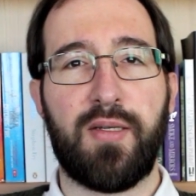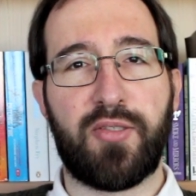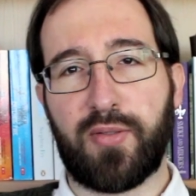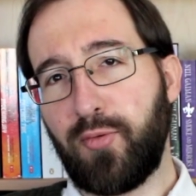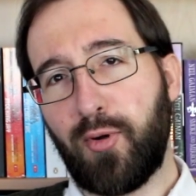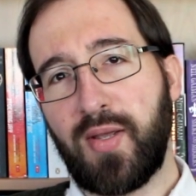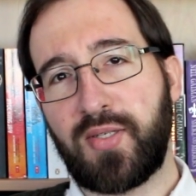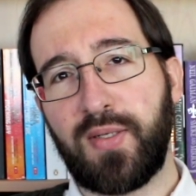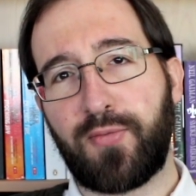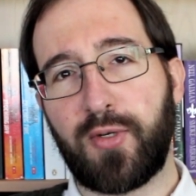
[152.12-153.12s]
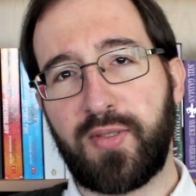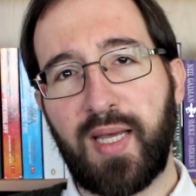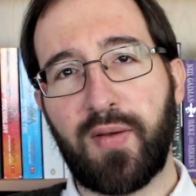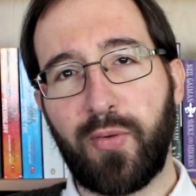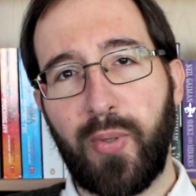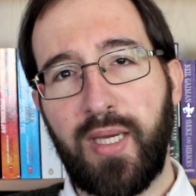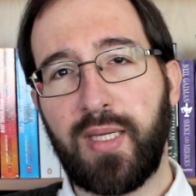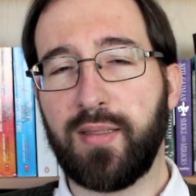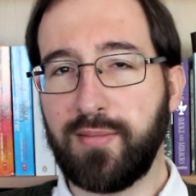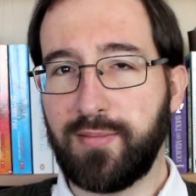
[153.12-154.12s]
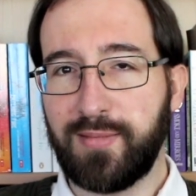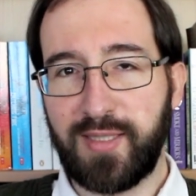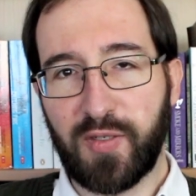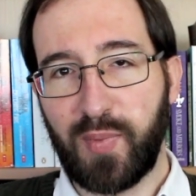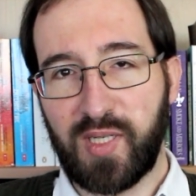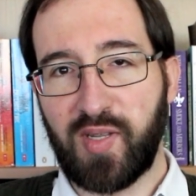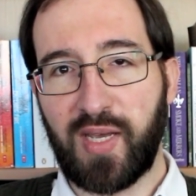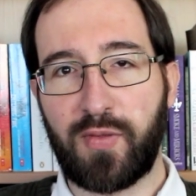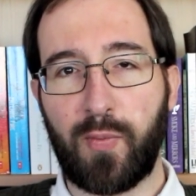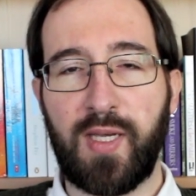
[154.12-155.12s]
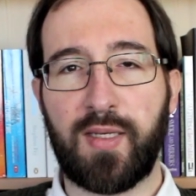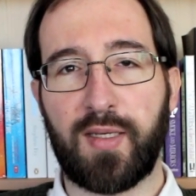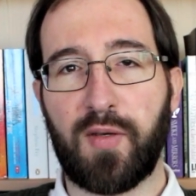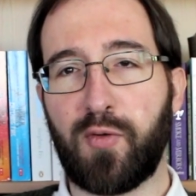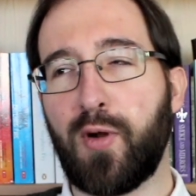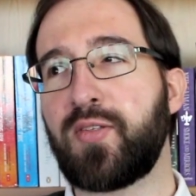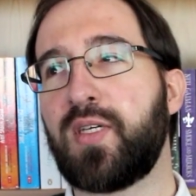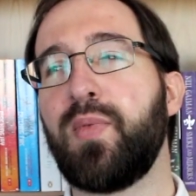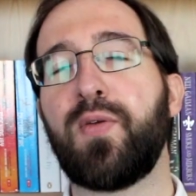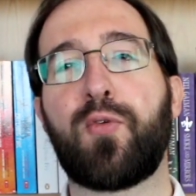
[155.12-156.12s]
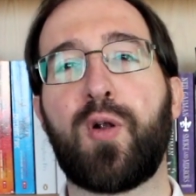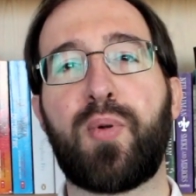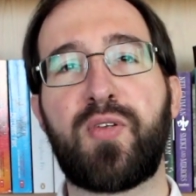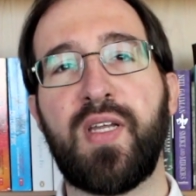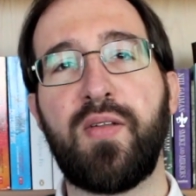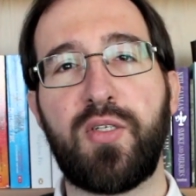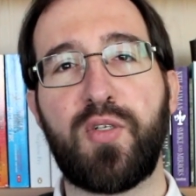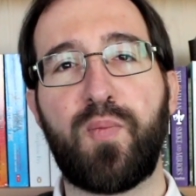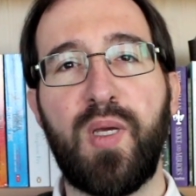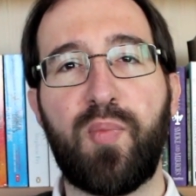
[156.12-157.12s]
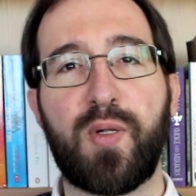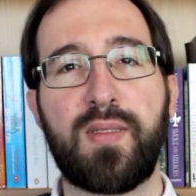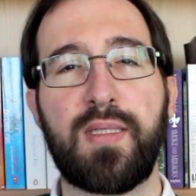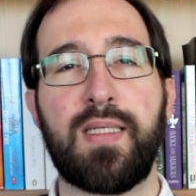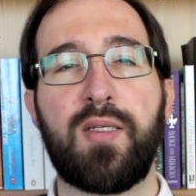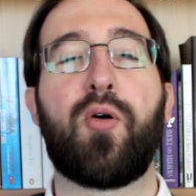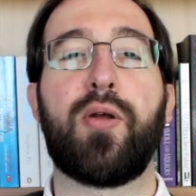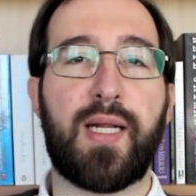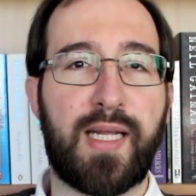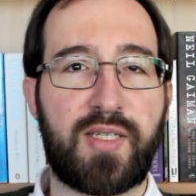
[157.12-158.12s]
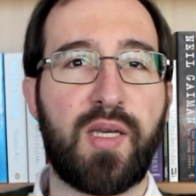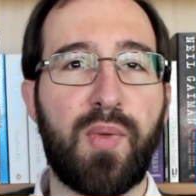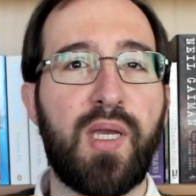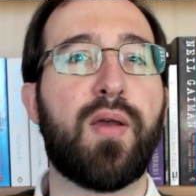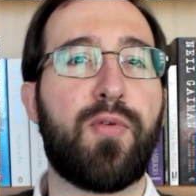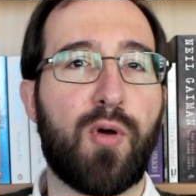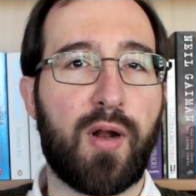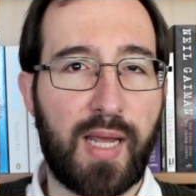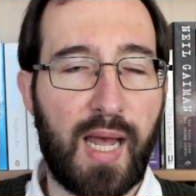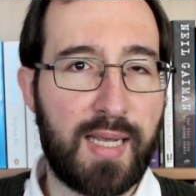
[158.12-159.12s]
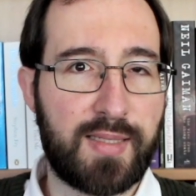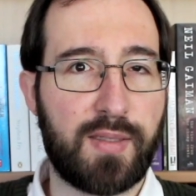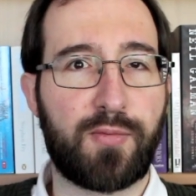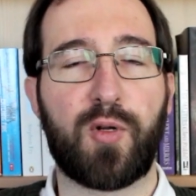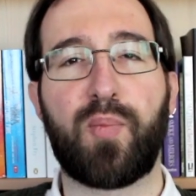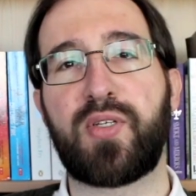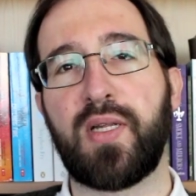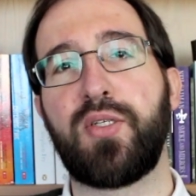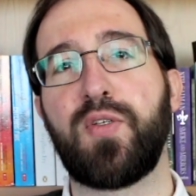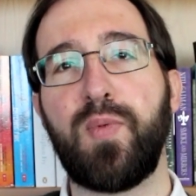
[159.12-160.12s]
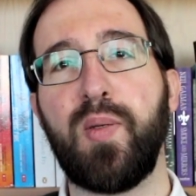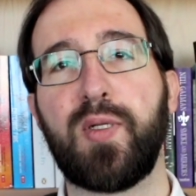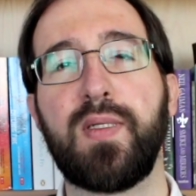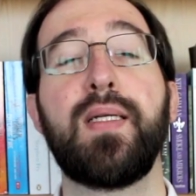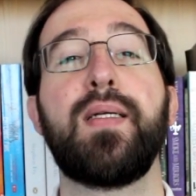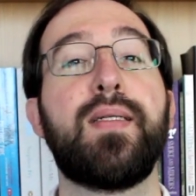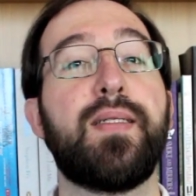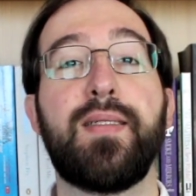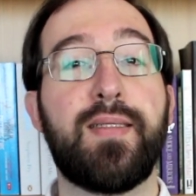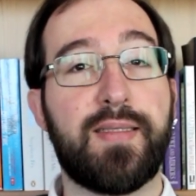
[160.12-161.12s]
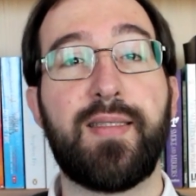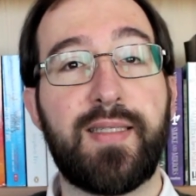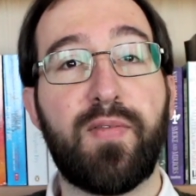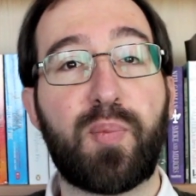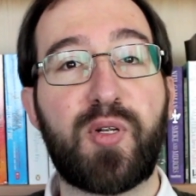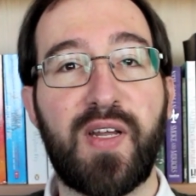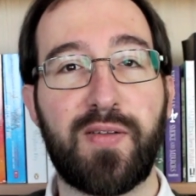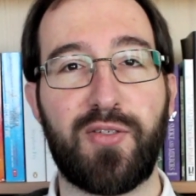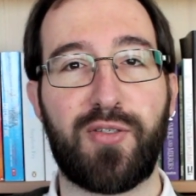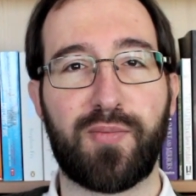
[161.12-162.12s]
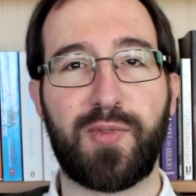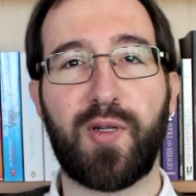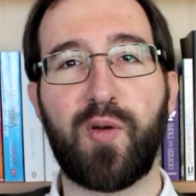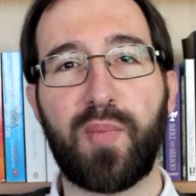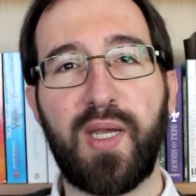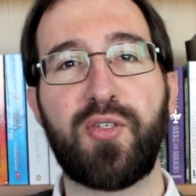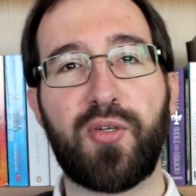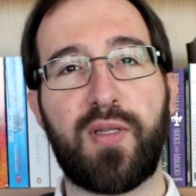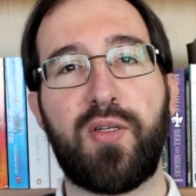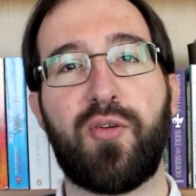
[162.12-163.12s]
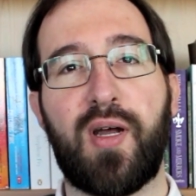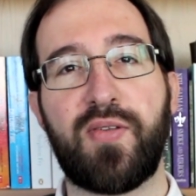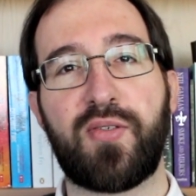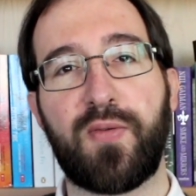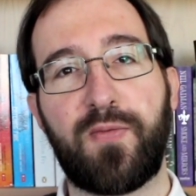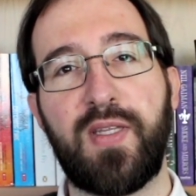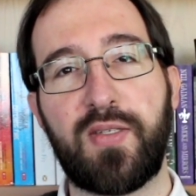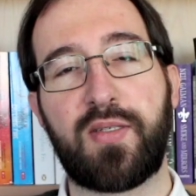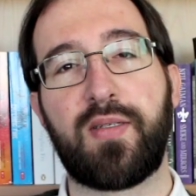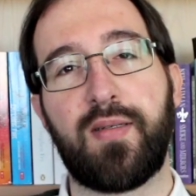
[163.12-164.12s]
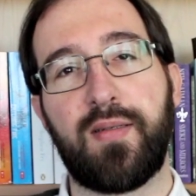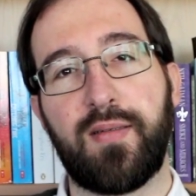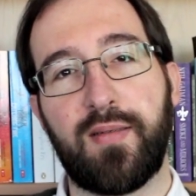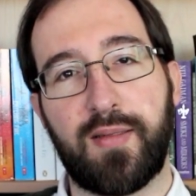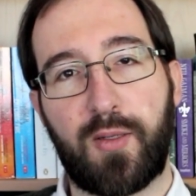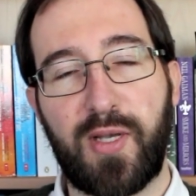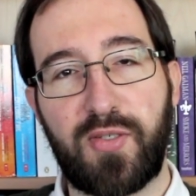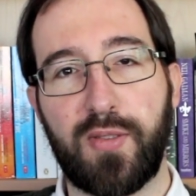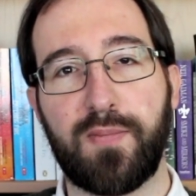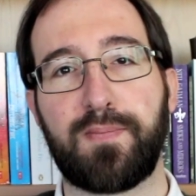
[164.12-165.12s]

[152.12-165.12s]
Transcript: So if you're asking for a day of the week, give me a day of the week. If you're asking me for a percentage of people, or not asking me, if you are asking for a percentage of people, give a percentage. Make sure that your answer fits the question.